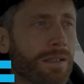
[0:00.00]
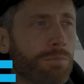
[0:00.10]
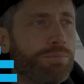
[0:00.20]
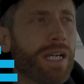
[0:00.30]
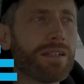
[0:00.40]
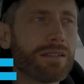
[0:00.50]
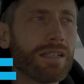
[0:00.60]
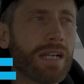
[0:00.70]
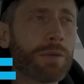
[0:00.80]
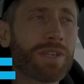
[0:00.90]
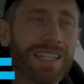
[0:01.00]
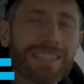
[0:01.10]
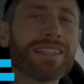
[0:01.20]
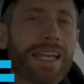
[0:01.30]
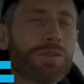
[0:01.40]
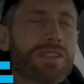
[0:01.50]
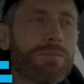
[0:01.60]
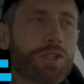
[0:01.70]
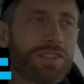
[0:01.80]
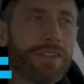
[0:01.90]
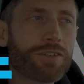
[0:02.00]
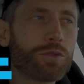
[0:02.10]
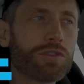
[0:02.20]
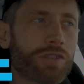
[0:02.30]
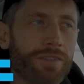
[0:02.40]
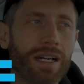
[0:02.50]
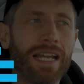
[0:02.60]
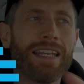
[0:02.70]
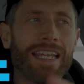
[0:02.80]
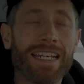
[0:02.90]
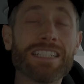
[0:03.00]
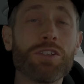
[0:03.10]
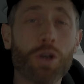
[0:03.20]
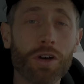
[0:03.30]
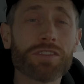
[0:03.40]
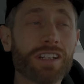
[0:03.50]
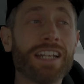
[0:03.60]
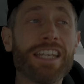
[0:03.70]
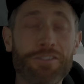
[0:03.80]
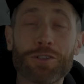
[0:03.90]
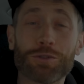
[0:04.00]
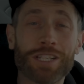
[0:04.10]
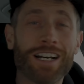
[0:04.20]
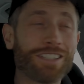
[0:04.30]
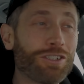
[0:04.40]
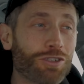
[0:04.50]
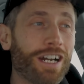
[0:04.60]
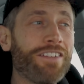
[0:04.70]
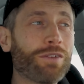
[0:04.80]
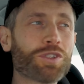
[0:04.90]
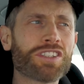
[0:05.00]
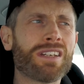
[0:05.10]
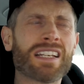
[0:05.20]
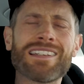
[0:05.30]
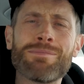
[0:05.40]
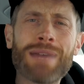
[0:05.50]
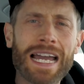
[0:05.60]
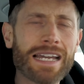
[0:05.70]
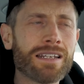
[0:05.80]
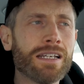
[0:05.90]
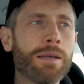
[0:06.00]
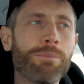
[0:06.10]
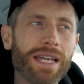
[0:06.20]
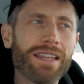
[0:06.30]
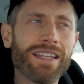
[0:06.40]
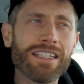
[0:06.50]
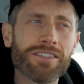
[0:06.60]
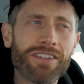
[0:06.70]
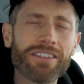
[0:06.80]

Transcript: but I'm gonna say it was the most difficult to drive. It is not a difficult tyre to drive. It wasn't bad, but these are very